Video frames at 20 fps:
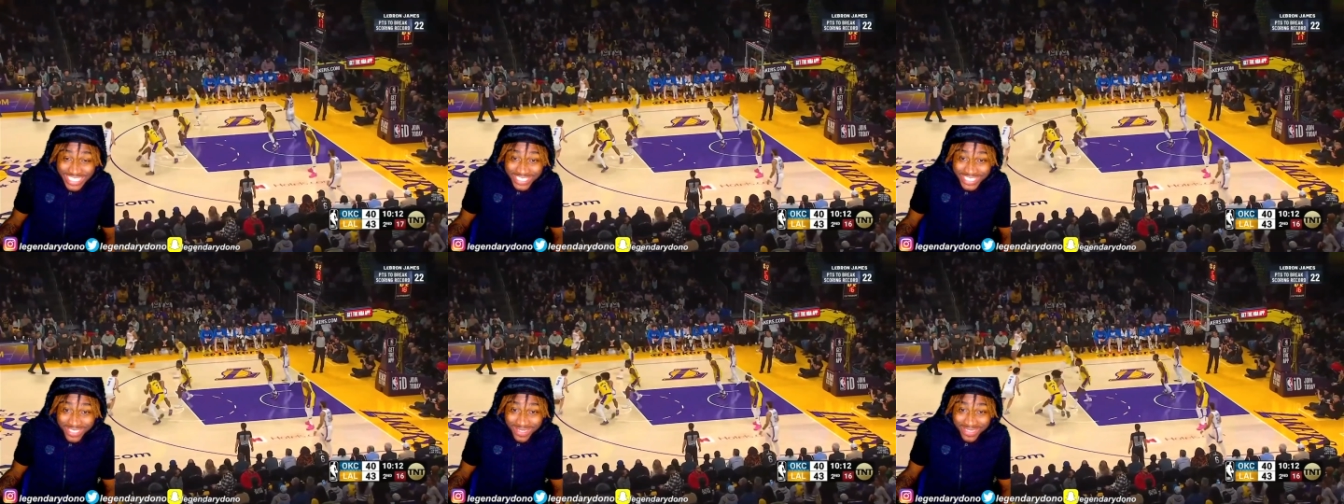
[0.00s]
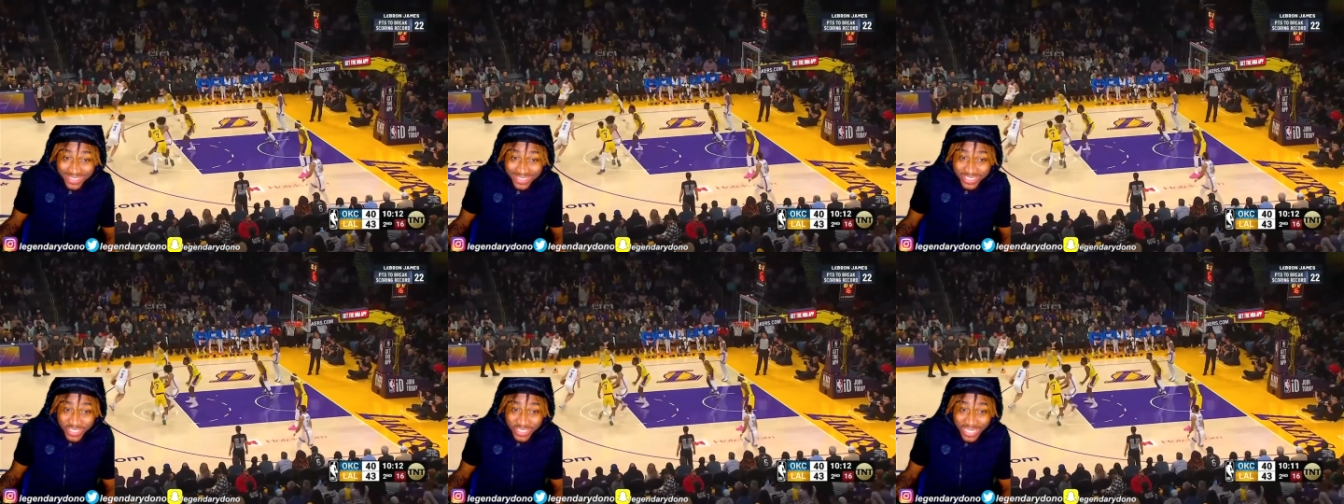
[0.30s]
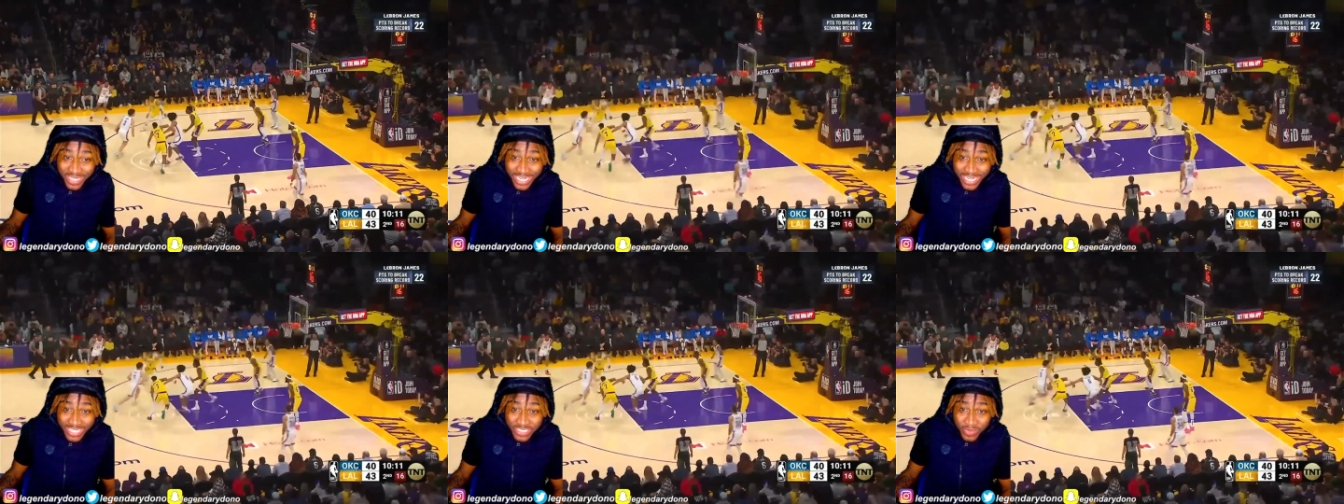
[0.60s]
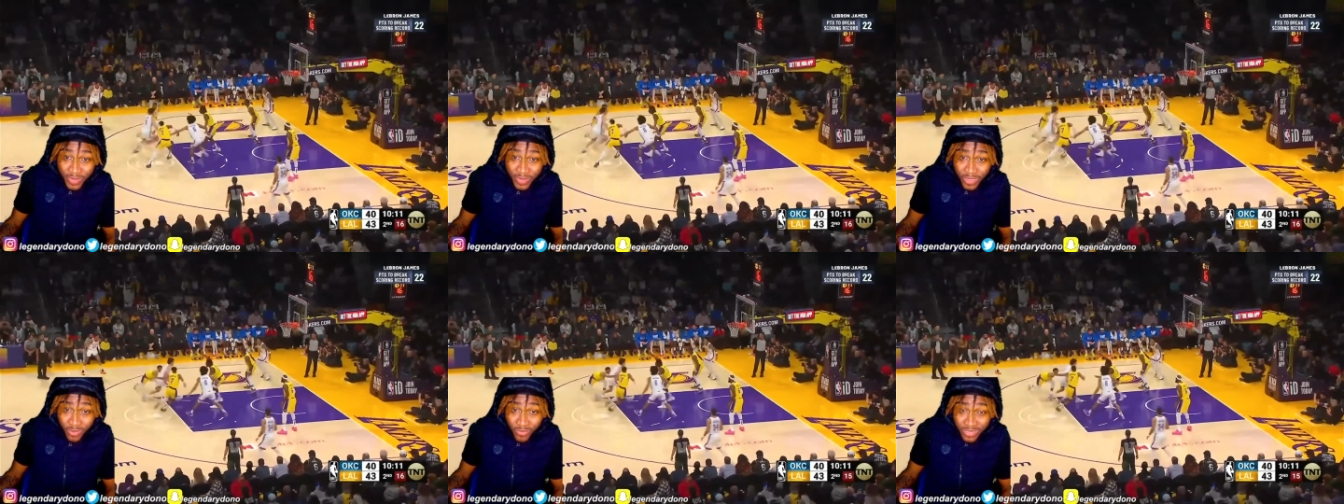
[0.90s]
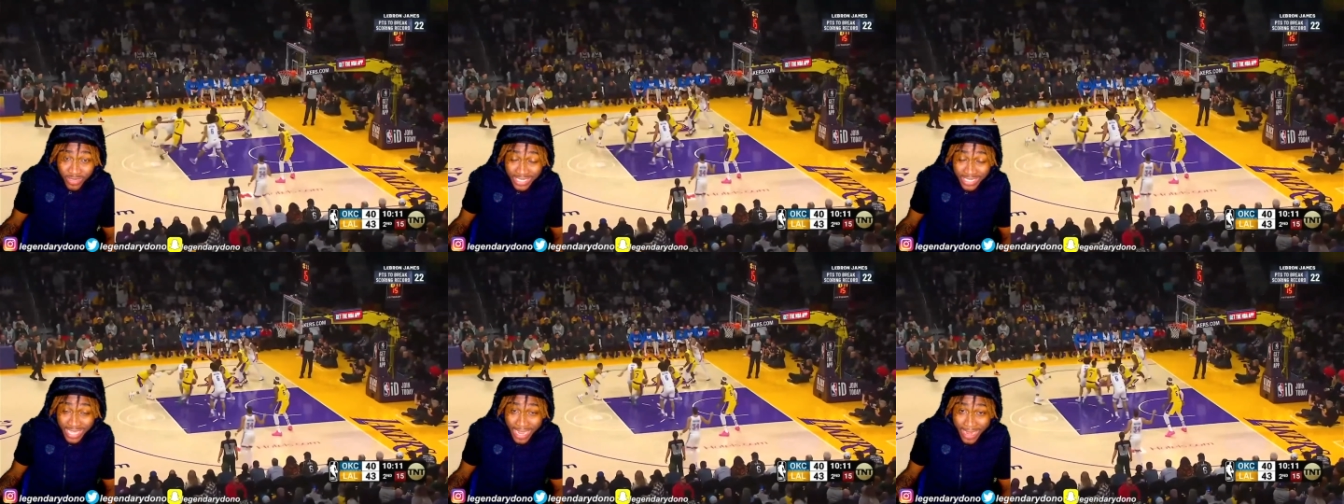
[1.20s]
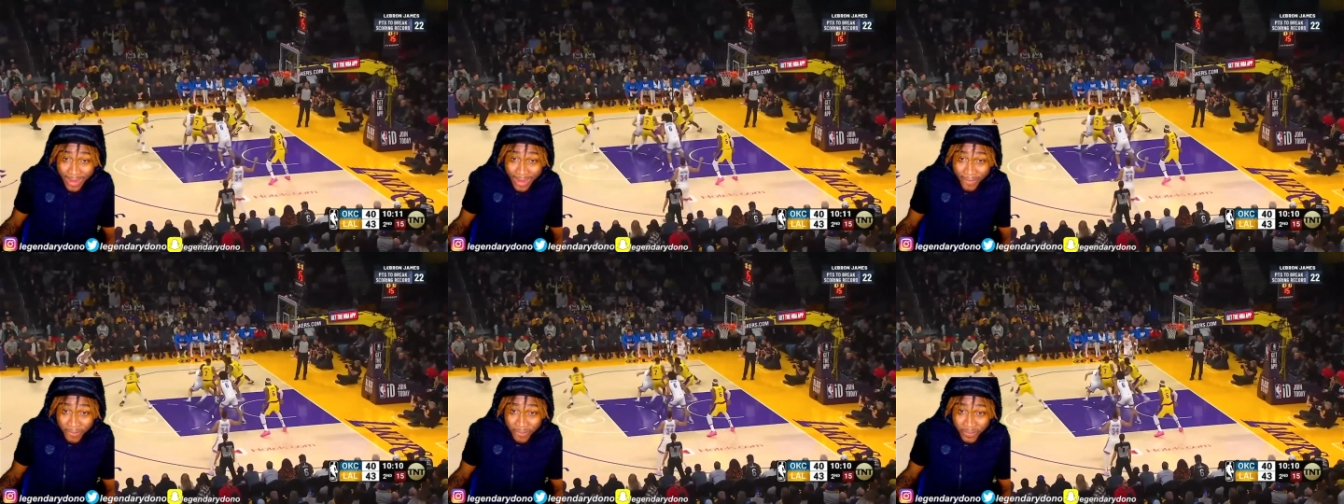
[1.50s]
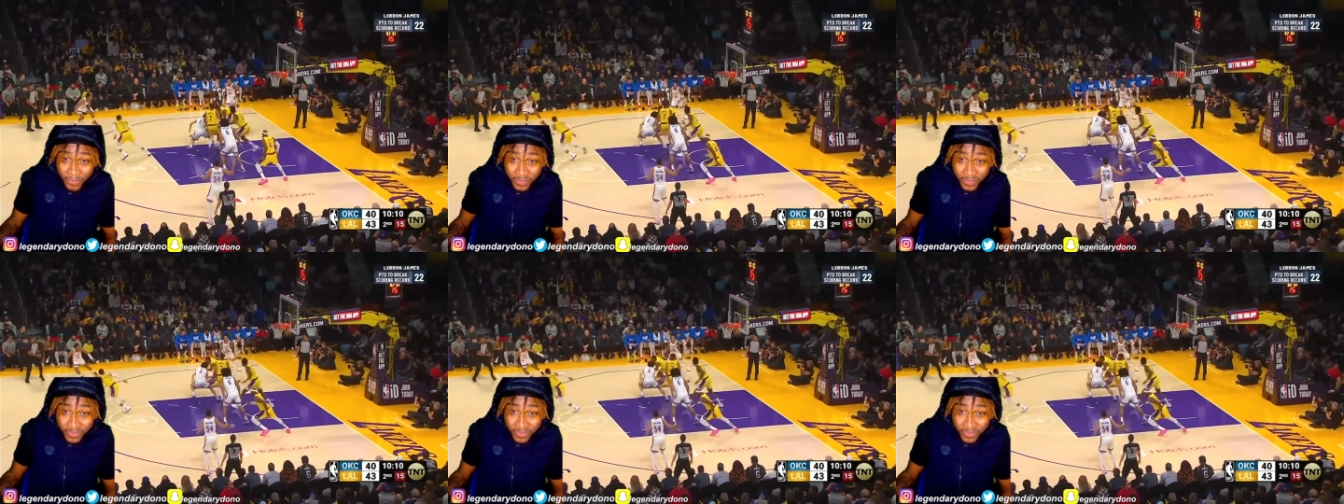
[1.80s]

Talking trash. Better win the game.